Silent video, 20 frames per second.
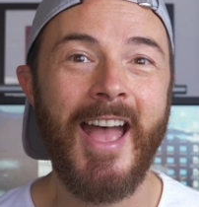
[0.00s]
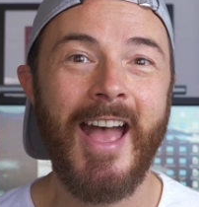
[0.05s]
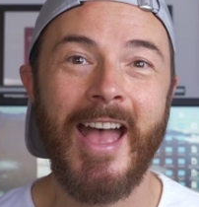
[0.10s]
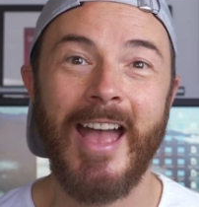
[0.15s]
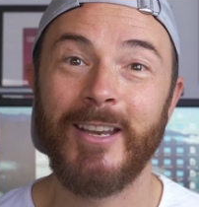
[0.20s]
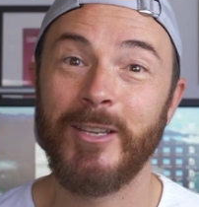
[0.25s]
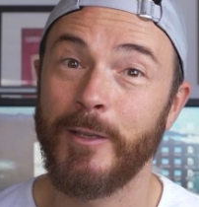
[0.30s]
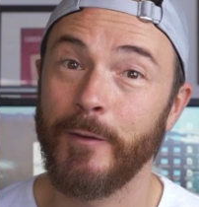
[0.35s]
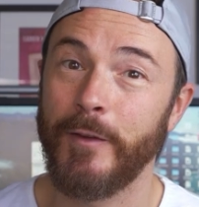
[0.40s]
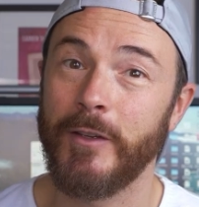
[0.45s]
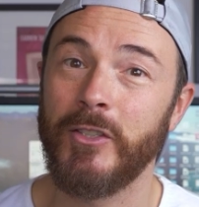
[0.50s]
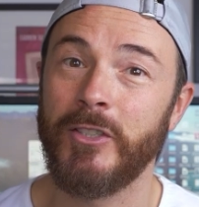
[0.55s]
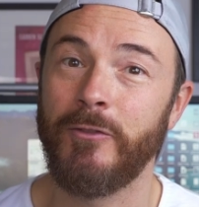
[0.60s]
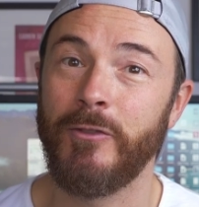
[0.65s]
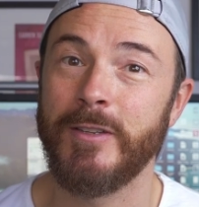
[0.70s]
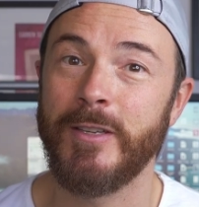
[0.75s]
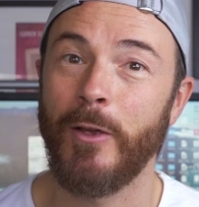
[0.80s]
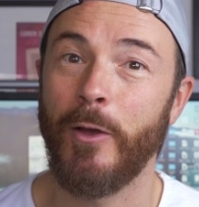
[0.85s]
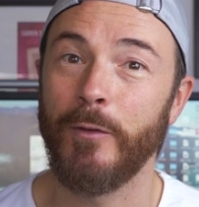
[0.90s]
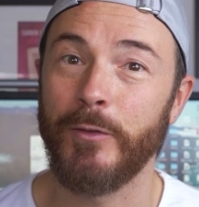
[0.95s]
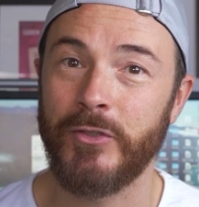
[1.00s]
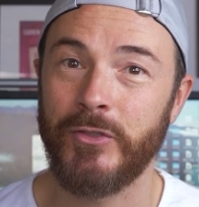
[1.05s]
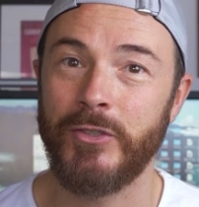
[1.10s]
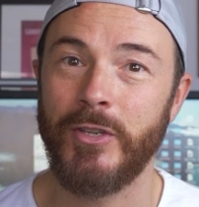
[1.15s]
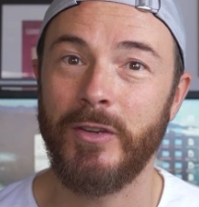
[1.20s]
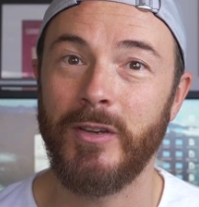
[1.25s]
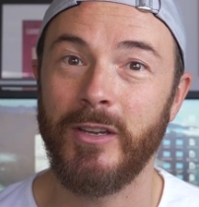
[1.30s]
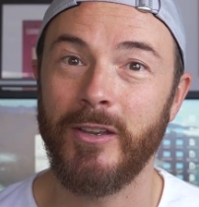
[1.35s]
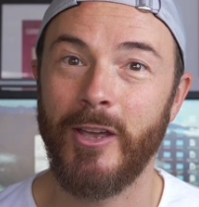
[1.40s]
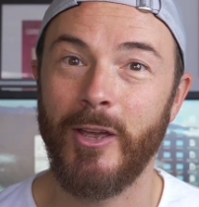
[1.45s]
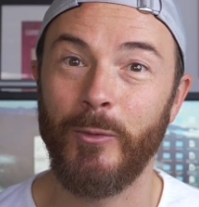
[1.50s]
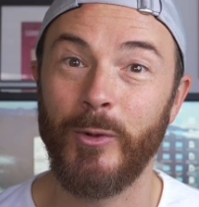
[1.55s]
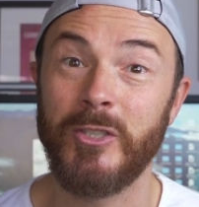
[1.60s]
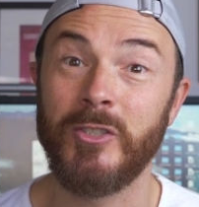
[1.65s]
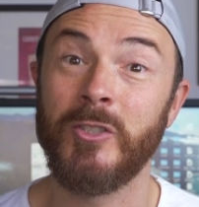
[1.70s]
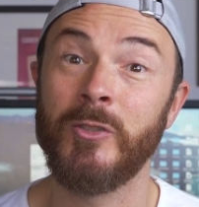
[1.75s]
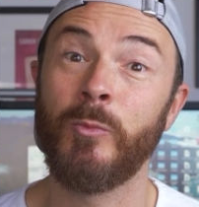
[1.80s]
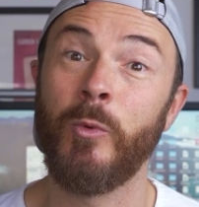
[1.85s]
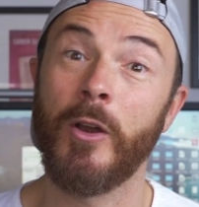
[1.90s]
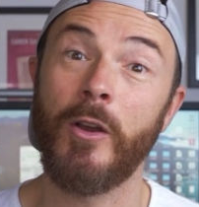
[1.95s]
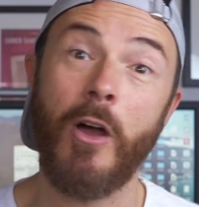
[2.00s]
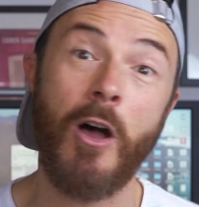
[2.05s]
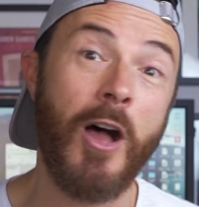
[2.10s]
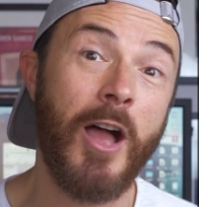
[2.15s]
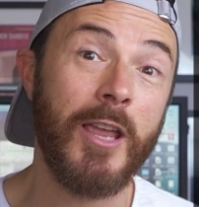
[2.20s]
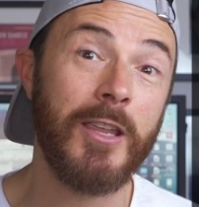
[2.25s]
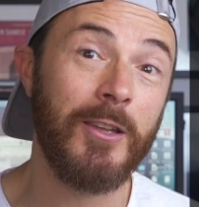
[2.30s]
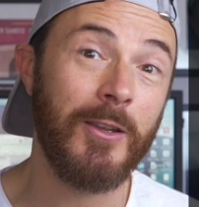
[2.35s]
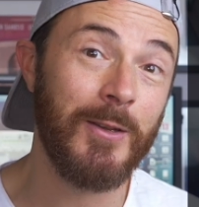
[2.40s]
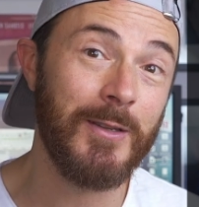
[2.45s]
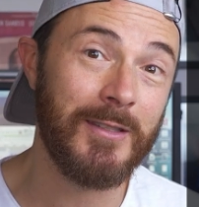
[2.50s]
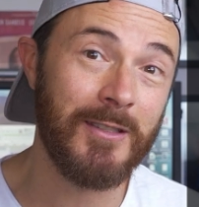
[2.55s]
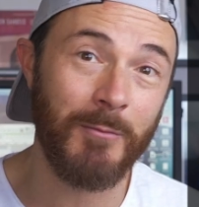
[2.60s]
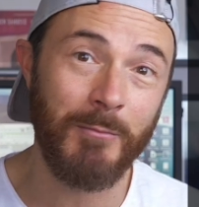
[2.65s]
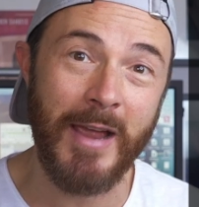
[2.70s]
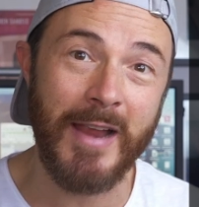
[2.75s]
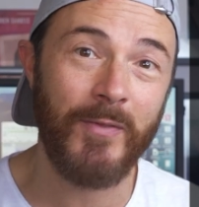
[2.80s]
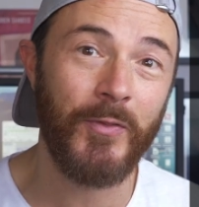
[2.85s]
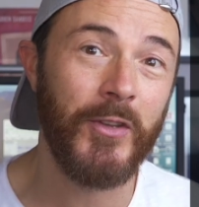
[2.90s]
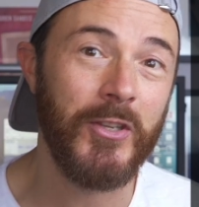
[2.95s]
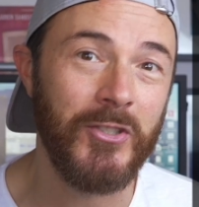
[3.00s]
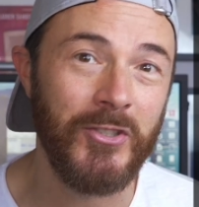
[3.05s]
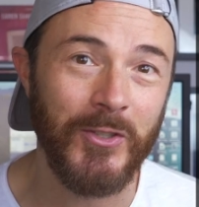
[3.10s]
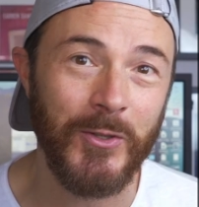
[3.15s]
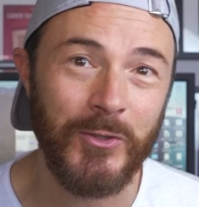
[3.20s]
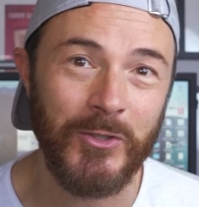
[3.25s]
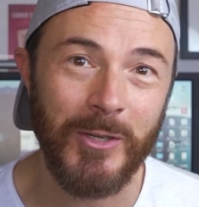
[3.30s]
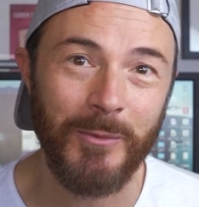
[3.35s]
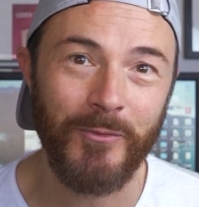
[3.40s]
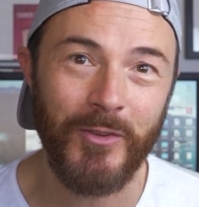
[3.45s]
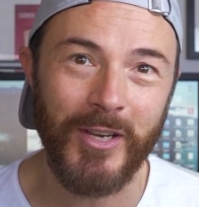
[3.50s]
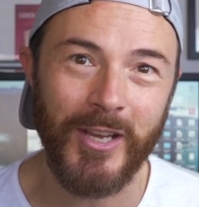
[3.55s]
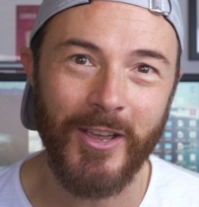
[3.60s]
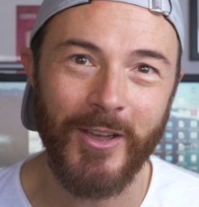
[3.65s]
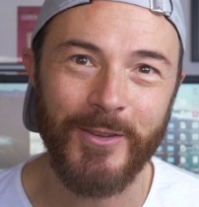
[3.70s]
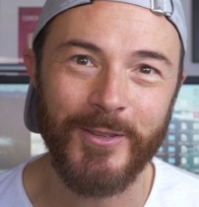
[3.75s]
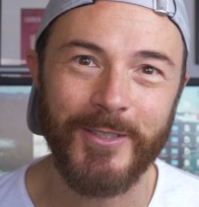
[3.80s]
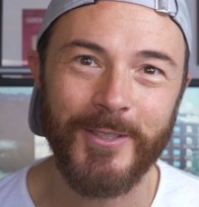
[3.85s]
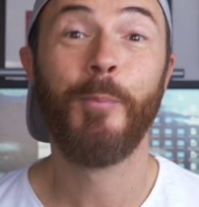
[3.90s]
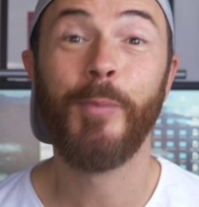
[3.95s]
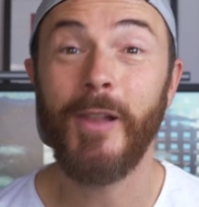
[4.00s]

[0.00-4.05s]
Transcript: and DaVinci Resolve Studio, which is what I use to make these YouTube videos.